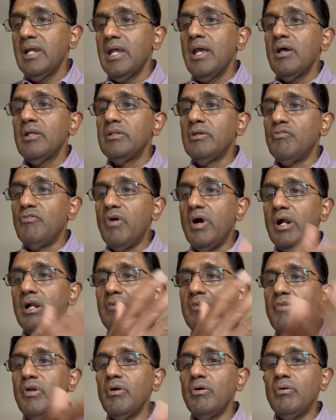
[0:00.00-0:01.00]
the
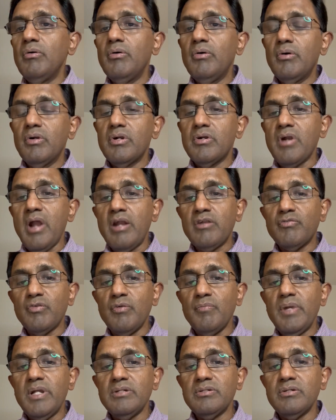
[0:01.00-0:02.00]
worldview
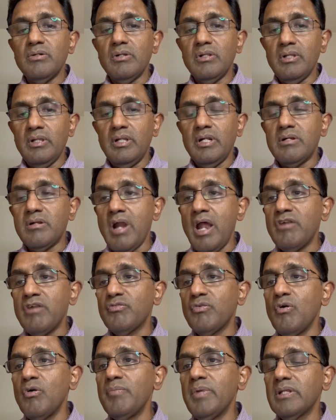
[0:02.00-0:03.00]
transformation, the
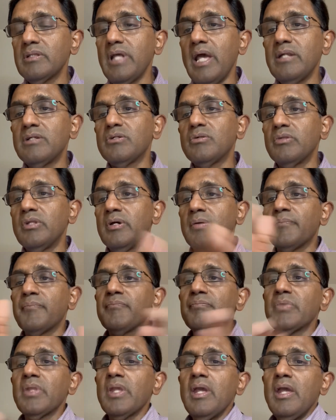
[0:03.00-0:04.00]
transforming that to
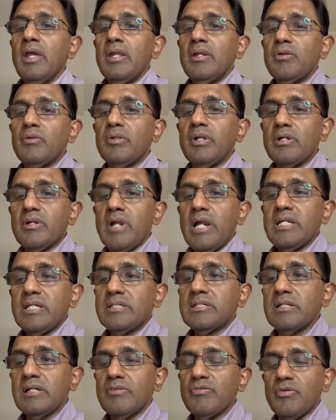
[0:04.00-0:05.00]
the
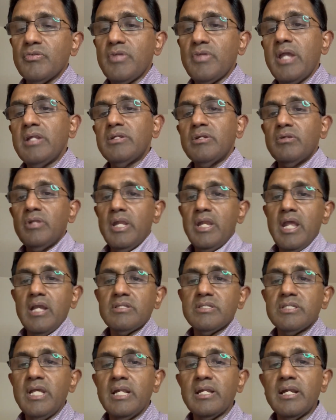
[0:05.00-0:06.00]
traditional society, to the
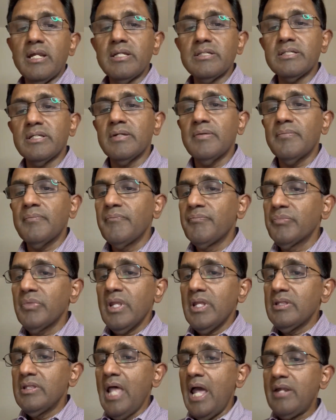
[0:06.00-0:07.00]
next generation.
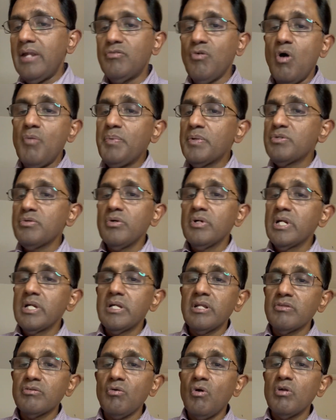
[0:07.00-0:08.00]
That
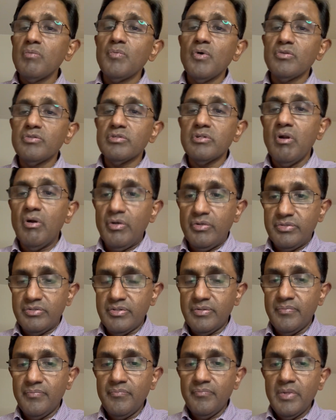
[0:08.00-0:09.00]
opportunity is almost
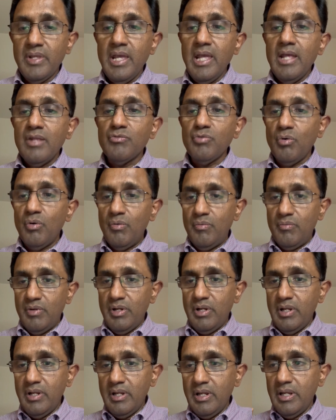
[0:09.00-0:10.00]
lost. So
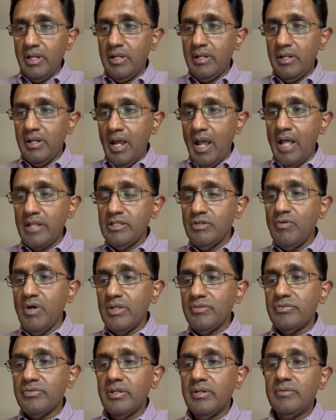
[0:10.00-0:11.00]
in
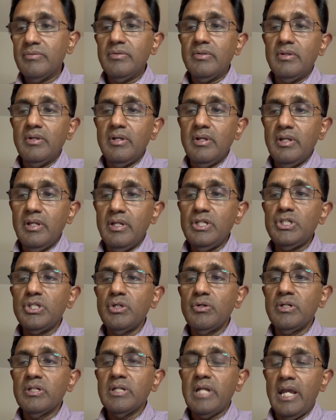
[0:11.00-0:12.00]
Adivasi
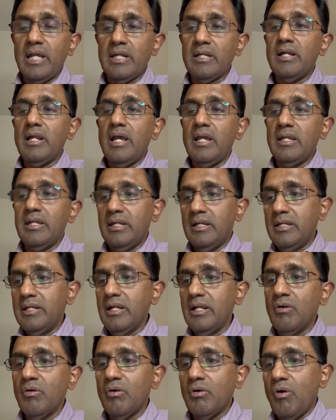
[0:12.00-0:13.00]
issue in Kerala, in
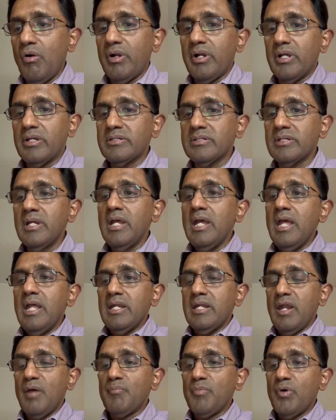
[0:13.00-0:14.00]
Indian context,
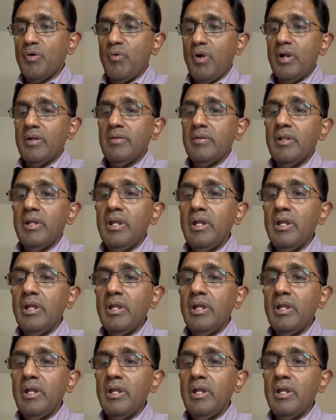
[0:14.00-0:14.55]
number one,